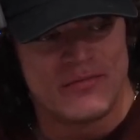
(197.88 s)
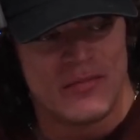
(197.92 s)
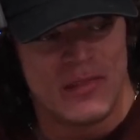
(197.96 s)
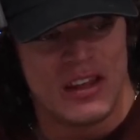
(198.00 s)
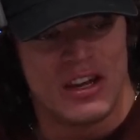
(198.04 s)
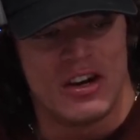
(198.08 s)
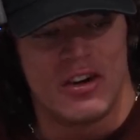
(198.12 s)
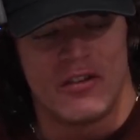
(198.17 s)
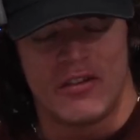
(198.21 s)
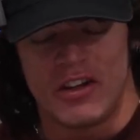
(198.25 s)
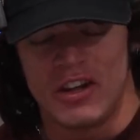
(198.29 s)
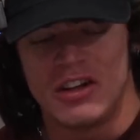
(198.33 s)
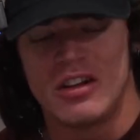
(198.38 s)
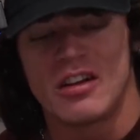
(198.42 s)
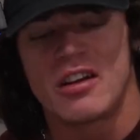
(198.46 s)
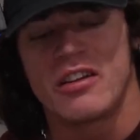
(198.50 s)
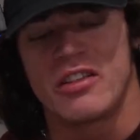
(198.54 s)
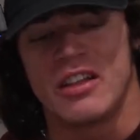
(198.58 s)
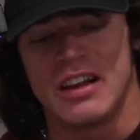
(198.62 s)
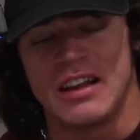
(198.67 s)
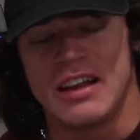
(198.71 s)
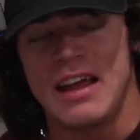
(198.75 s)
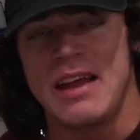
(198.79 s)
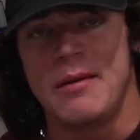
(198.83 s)
if you look at
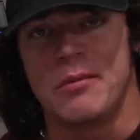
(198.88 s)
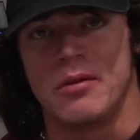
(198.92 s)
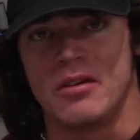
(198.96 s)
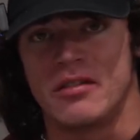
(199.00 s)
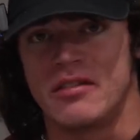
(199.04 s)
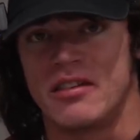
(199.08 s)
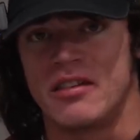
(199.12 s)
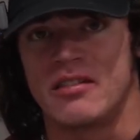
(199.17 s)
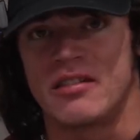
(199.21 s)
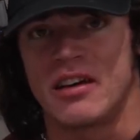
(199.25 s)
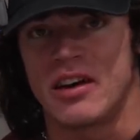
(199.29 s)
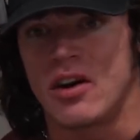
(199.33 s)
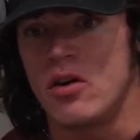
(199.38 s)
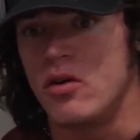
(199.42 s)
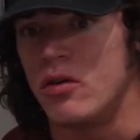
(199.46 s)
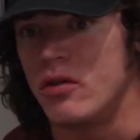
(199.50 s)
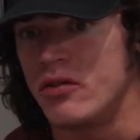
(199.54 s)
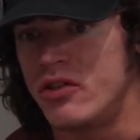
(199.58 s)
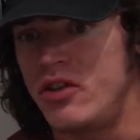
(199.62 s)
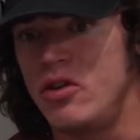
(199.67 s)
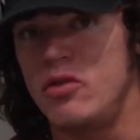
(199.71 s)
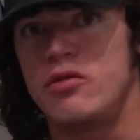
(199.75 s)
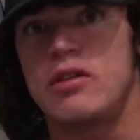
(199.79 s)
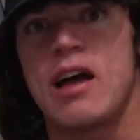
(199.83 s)
the labels, it's like,
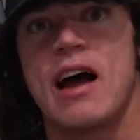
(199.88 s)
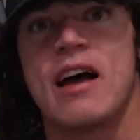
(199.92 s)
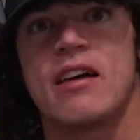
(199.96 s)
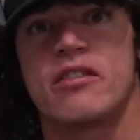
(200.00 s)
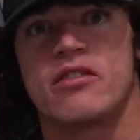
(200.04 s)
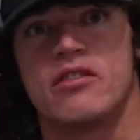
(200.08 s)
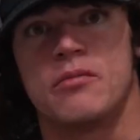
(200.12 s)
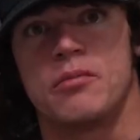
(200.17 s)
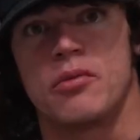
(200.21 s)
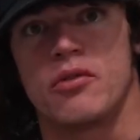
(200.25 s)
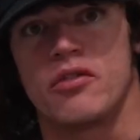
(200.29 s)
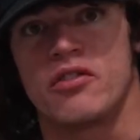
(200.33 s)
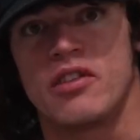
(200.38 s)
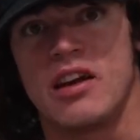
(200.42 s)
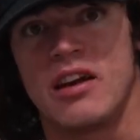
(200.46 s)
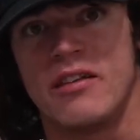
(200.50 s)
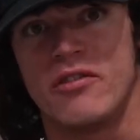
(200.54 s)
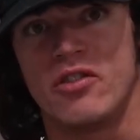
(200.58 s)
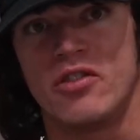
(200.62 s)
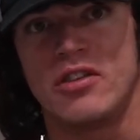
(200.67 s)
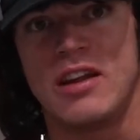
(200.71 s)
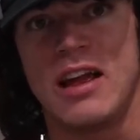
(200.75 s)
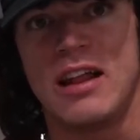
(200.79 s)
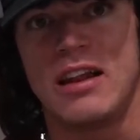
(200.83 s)
2,000% of
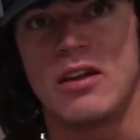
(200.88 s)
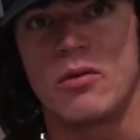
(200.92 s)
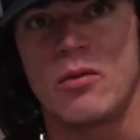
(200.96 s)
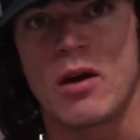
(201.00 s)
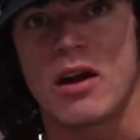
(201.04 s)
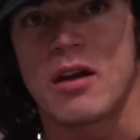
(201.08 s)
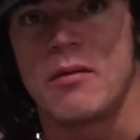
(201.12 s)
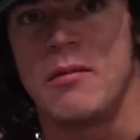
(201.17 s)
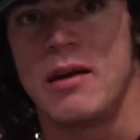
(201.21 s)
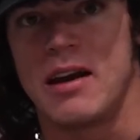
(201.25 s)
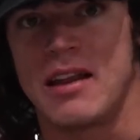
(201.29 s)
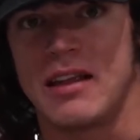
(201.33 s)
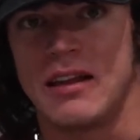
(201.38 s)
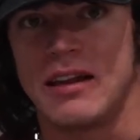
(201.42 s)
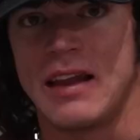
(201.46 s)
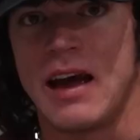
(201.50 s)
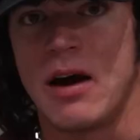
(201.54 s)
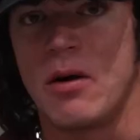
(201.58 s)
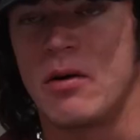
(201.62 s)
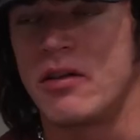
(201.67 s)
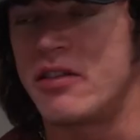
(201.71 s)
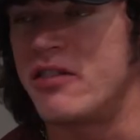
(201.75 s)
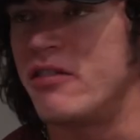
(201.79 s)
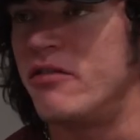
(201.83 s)
your daily recommended
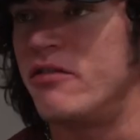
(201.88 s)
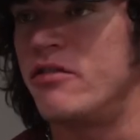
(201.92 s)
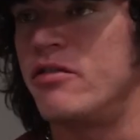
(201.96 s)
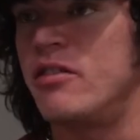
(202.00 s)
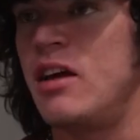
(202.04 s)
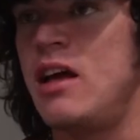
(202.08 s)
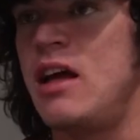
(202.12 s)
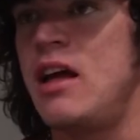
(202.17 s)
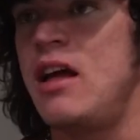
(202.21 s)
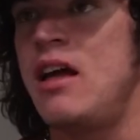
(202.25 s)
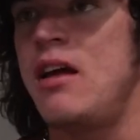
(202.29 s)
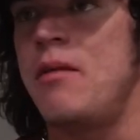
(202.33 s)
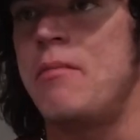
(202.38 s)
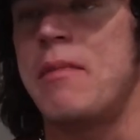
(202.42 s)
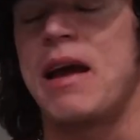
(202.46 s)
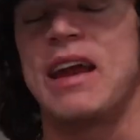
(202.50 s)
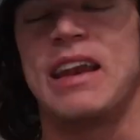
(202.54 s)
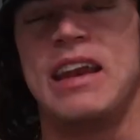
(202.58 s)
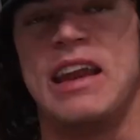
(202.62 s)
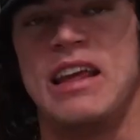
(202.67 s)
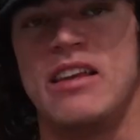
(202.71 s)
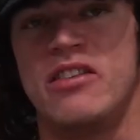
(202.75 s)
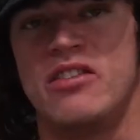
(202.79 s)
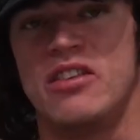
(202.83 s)
allowance of
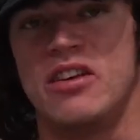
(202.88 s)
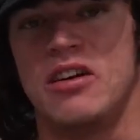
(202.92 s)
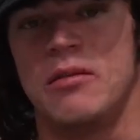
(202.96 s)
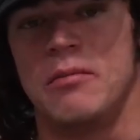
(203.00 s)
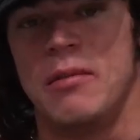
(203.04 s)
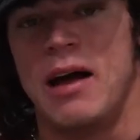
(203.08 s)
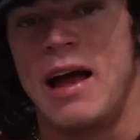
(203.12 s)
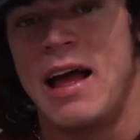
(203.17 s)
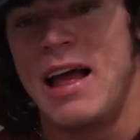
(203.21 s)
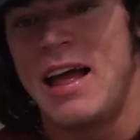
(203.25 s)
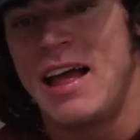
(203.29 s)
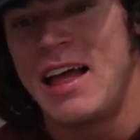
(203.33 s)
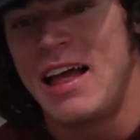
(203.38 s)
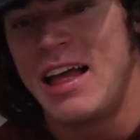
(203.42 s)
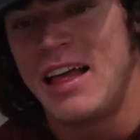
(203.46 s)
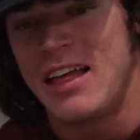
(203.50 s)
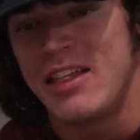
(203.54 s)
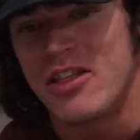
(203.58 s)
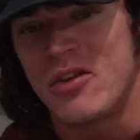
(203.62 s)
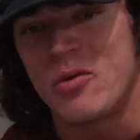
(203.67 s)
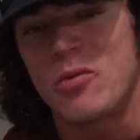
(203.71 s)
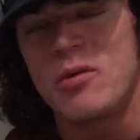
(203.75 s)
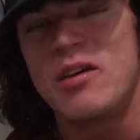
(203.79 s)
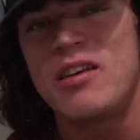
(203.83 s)
magnesium.
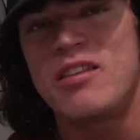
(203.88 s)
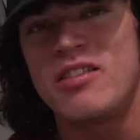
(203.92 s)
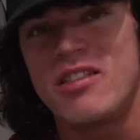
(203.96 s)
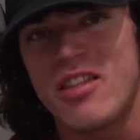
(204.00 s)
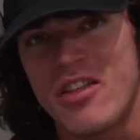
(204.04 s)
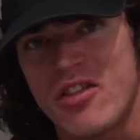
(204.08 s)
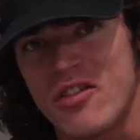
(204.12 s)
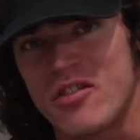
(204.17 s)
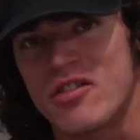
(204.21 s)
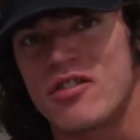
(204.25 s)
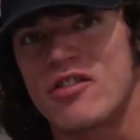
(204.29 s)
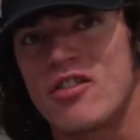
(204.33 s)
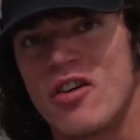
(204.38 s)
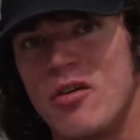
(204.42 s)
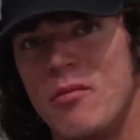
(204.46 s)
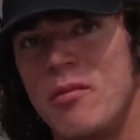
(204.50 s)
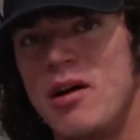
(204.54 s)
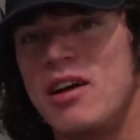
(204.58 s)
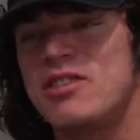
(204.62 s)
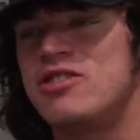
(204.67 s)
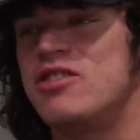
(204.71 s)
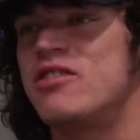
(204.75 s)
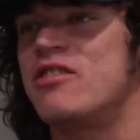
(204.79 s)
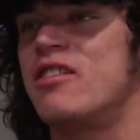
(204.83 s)
The reason that there's so
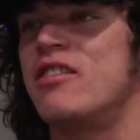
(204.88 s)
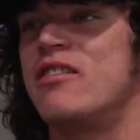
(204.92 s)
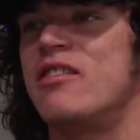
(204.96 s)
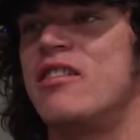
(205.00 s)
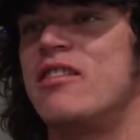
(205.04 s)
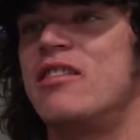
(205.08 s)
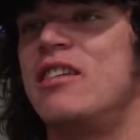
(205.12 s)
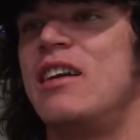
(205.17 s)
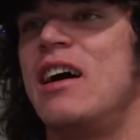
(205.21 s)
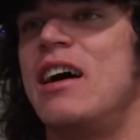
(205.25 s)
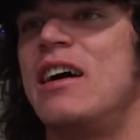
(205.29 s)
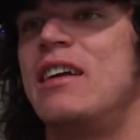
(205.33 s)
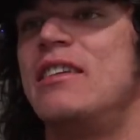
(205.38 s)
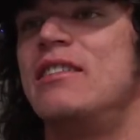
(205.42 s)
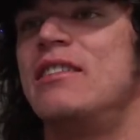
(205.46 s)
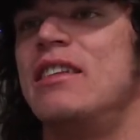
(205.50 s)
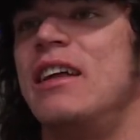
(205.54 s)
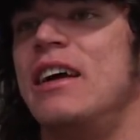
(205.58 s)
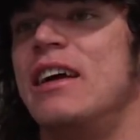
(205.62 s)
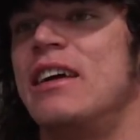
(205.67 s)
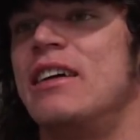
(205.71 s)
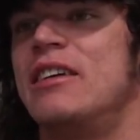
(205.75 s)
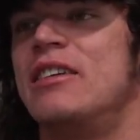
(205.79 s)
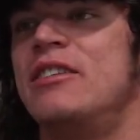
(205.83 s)
much is because it's not
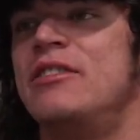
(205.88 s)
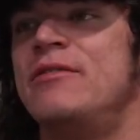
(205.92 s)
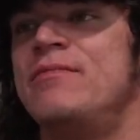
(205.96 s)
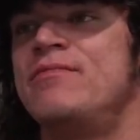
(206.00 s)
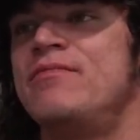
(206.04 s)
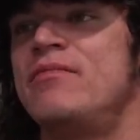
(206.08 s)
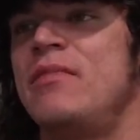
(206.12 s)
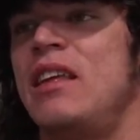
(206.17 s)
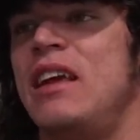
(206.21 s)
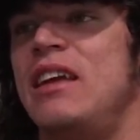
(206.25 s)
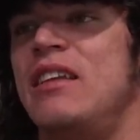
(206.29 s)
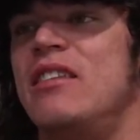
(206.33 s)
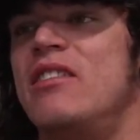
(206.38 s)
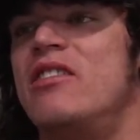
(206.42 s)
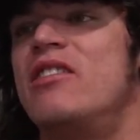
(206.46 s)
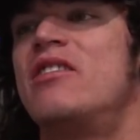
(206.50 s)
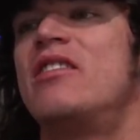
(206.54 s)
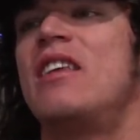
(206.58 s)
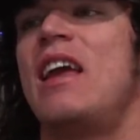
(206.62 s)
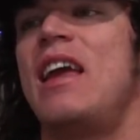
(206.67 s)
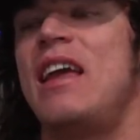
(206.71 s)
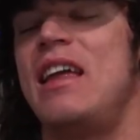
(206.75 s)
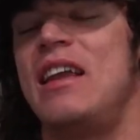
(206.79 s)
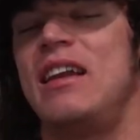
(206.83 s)
like
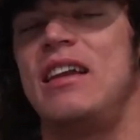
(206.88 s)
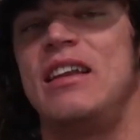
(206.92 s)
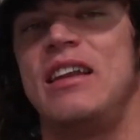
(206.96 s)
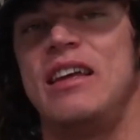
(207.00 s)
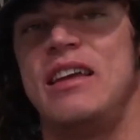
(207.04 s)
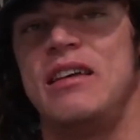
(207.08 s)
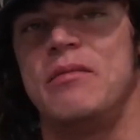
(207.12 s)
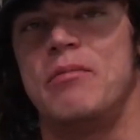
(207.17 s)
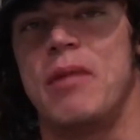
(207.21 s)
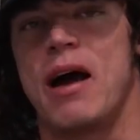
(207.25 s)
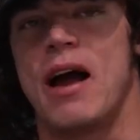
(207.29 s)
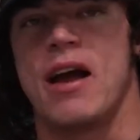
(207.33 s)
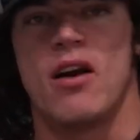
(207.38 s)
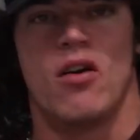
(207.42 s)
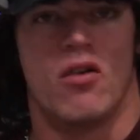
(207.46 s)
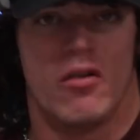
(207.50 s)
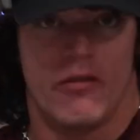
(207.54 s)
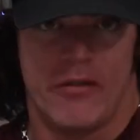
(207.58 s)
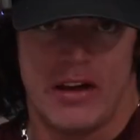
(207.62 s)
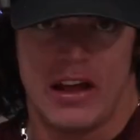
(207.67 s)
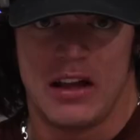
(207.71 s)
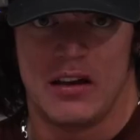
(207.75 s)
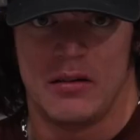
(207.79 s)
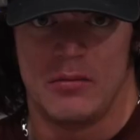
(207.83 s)
insanely
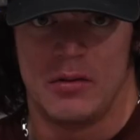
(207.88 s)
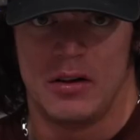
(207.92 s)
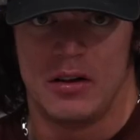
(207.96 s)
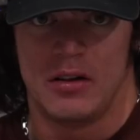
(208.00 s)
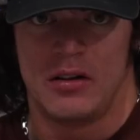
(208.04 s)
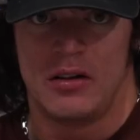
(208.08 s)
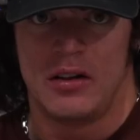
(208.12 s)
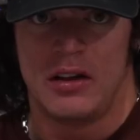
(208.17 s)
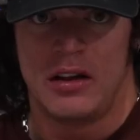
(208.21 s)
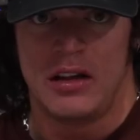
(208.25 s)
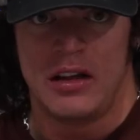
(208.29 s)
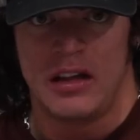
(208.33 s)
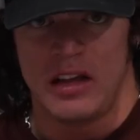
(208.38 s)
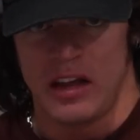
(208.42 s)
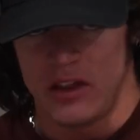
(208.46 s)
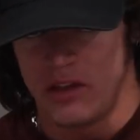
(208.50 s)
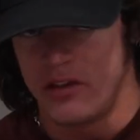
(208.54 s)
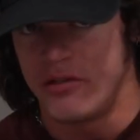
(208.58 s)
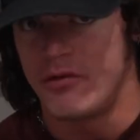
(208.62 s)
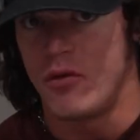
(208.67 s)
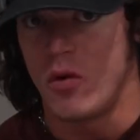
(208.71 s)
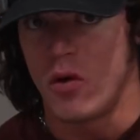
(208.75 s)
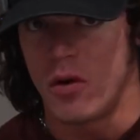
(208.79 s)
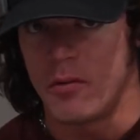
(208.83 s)
bioavailable in
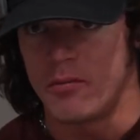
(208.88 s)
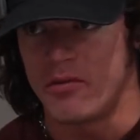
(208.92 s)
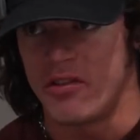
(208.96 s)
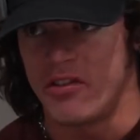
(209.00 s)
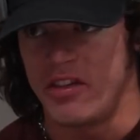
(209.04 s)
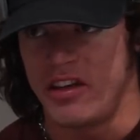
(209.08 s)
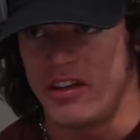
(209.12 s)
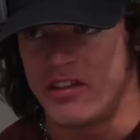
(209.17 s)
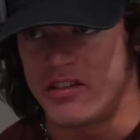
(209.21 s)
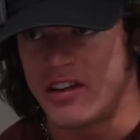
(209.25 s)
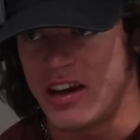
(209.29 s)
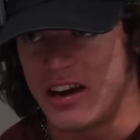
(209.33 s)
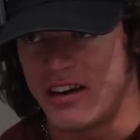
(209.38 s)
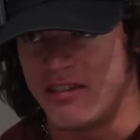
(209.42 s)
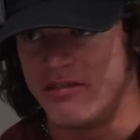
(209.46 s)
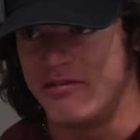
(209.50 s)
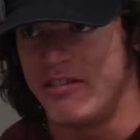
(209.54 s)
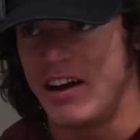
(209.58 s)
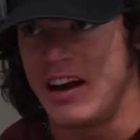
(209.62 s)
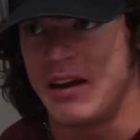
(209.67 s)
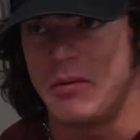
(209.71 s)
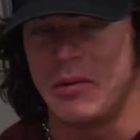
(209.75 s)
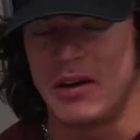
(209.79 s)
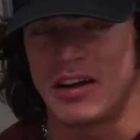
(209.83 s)
the forms of these kind of
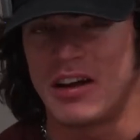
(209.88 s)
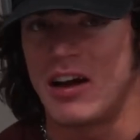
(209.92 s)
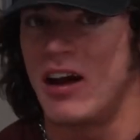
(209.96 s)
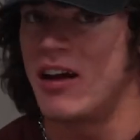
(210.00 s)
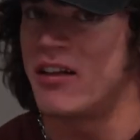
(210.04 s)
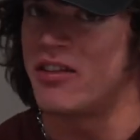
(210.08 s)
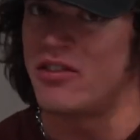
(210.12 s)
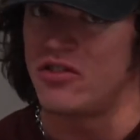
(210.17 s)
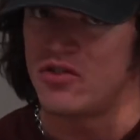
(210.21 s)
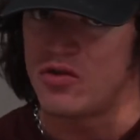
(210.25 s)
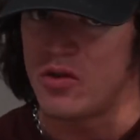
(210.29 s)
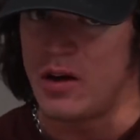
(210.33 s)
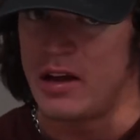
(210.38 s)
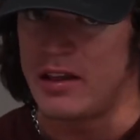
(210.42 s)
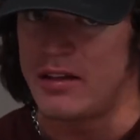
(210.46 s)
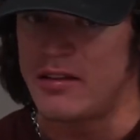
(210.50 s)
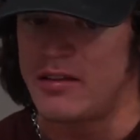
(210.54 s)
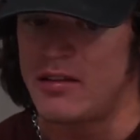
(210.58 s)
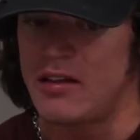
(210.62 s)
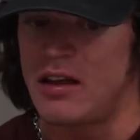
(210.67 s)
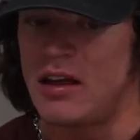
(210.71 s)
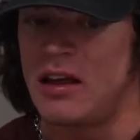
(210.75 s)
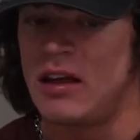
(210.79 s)
vitamin concentrates.